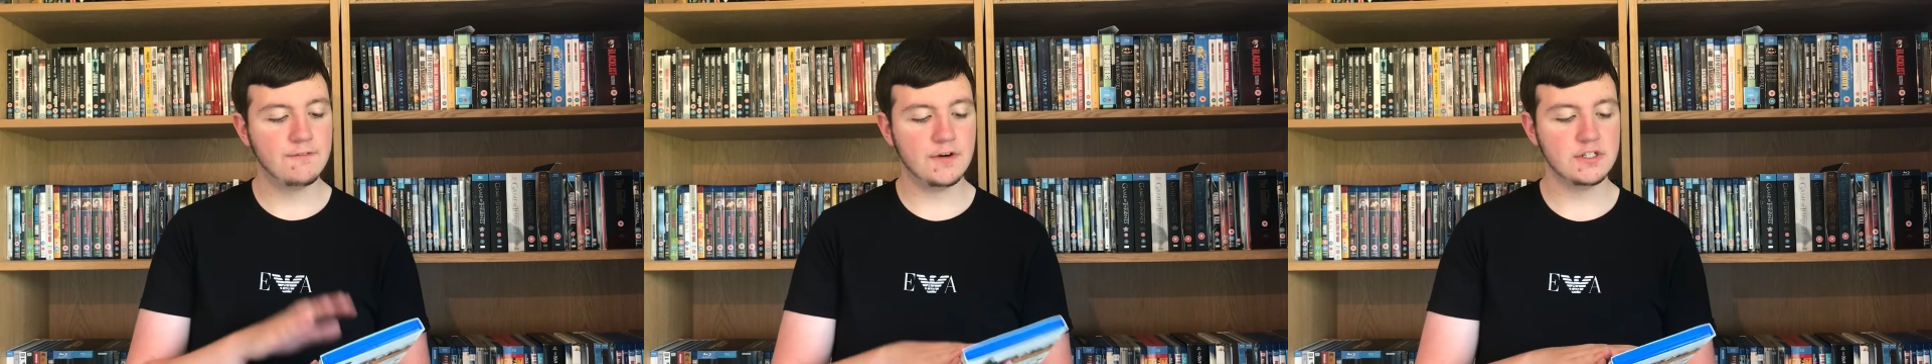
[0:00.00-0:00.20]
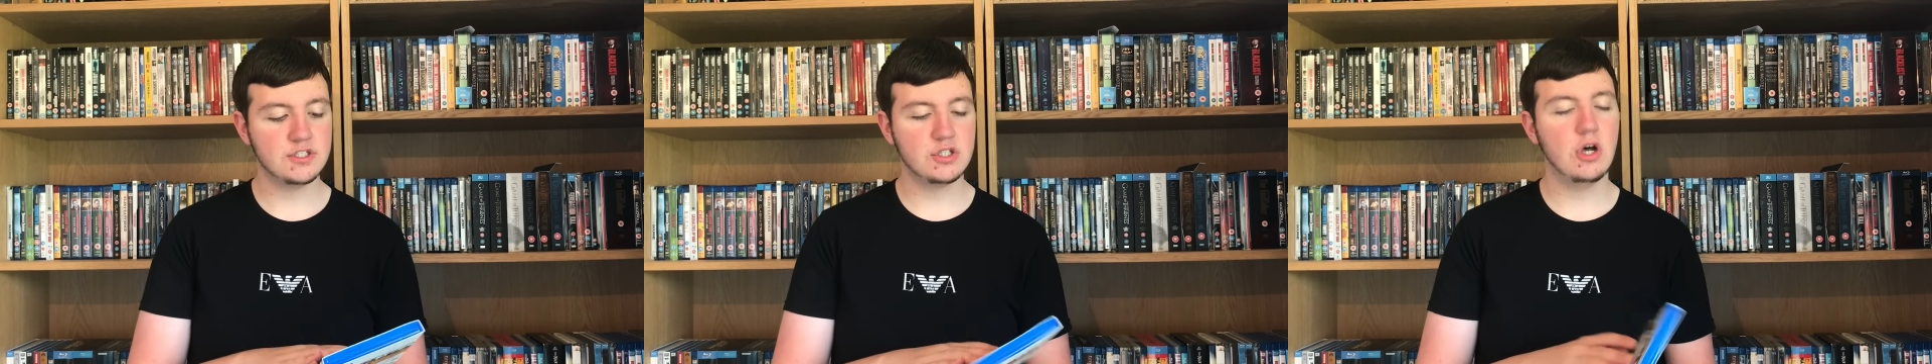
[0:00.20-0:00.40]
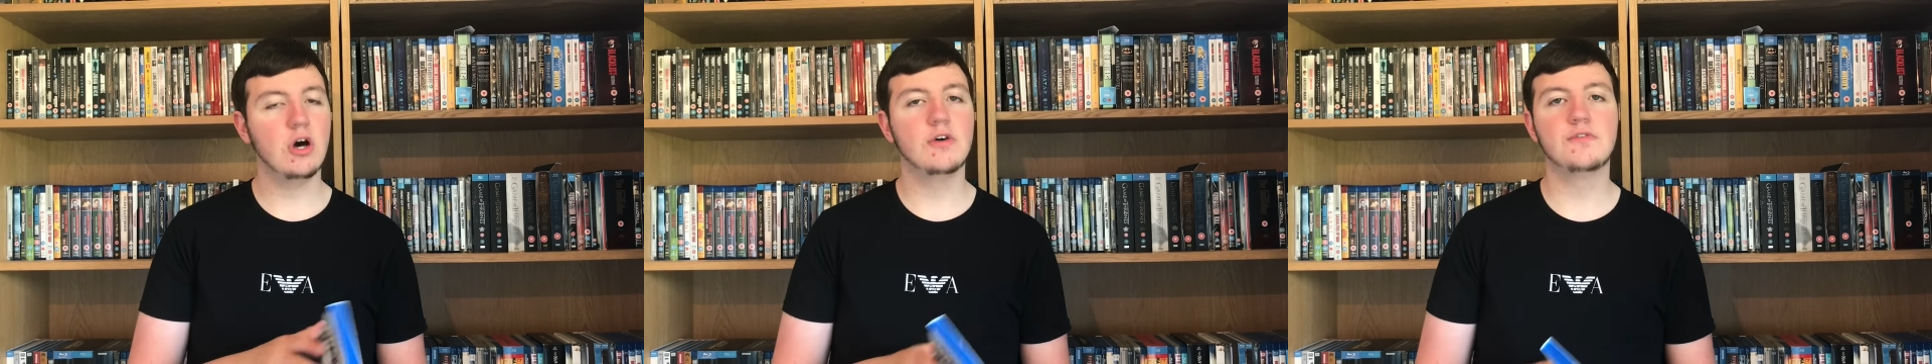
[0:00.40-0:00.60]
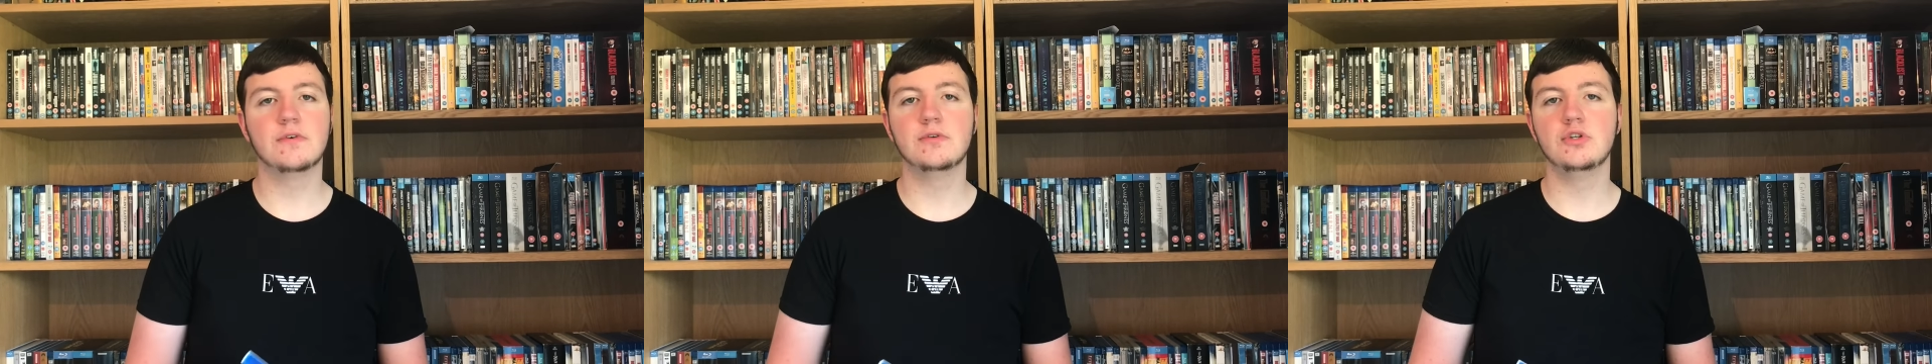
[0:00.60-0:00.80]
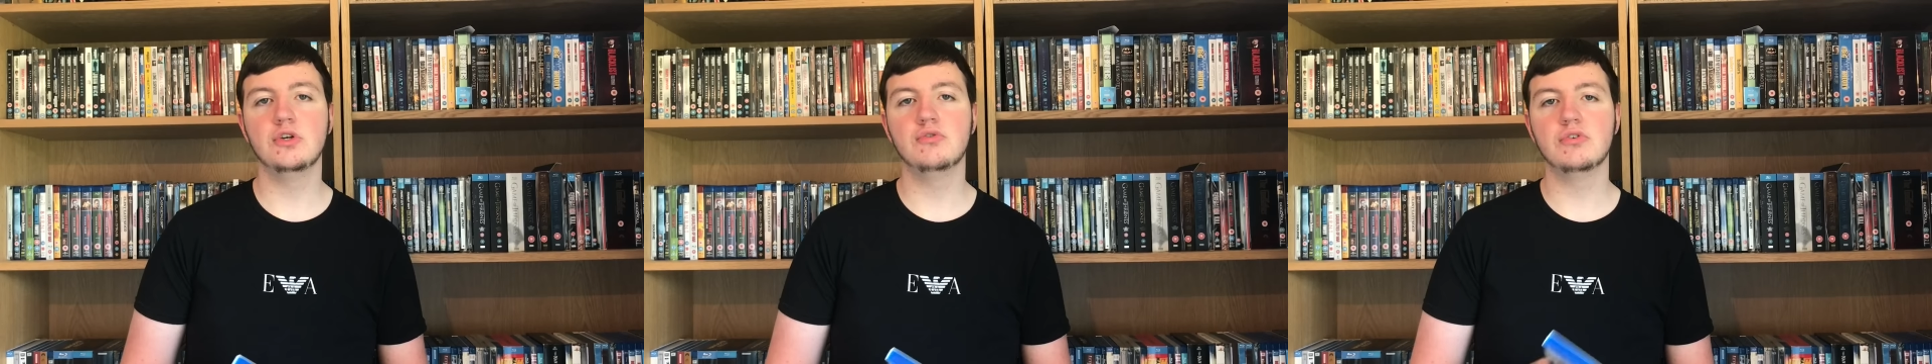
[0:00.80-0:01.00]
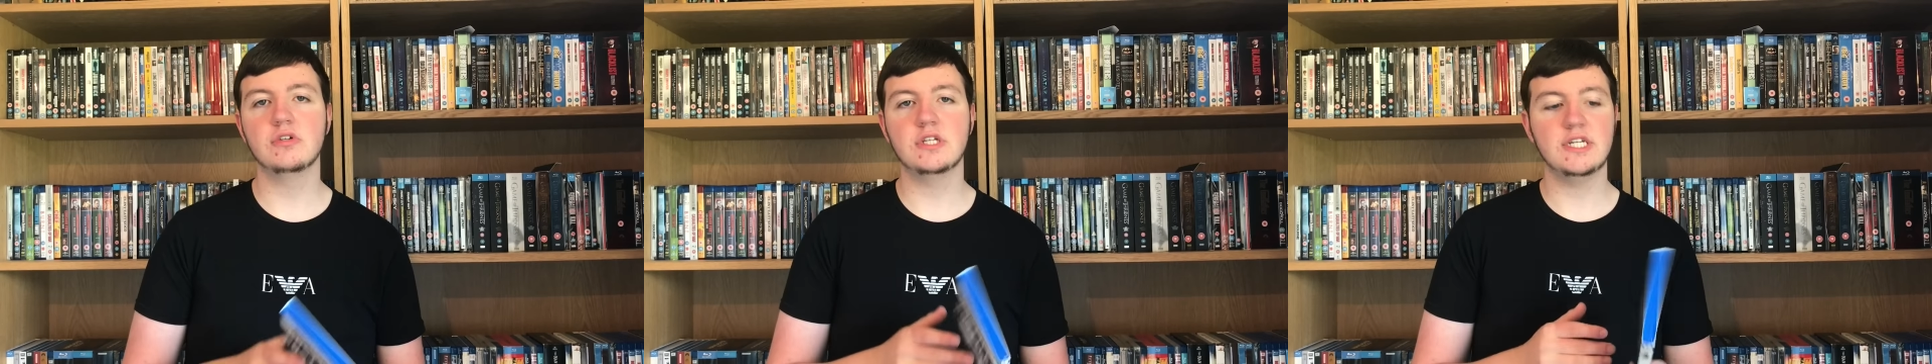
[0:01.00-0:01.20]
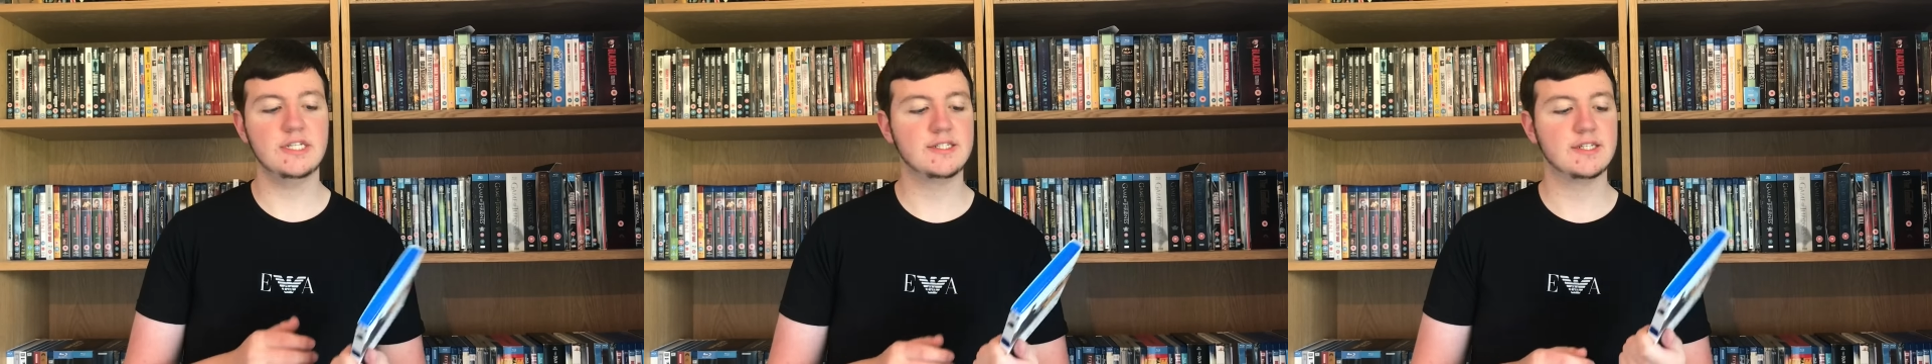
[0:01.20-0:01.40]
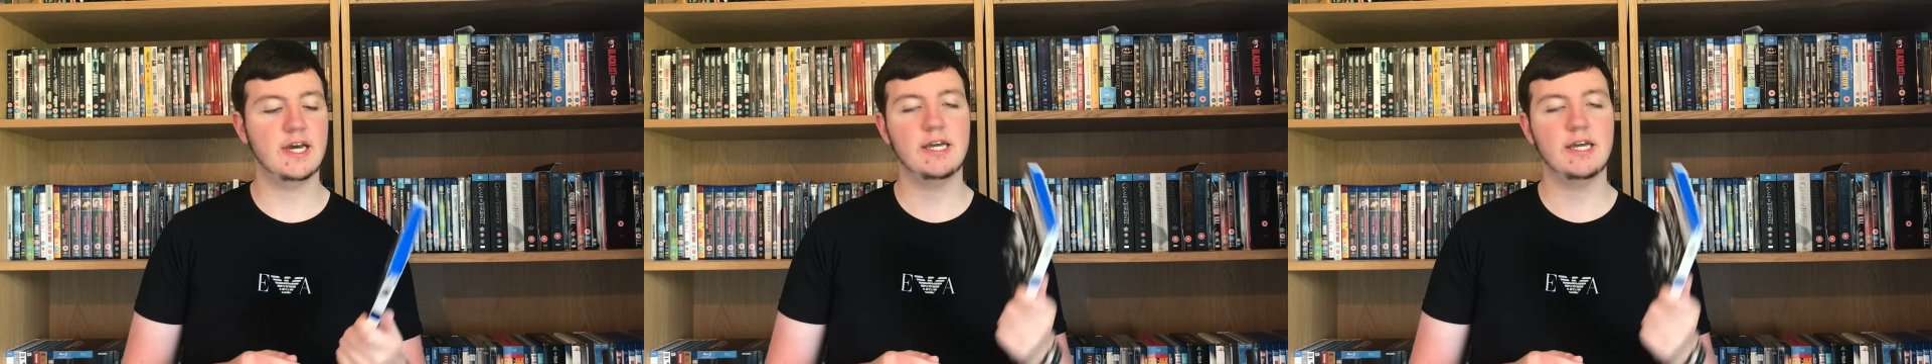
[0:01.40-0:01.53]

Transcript: first off, new release,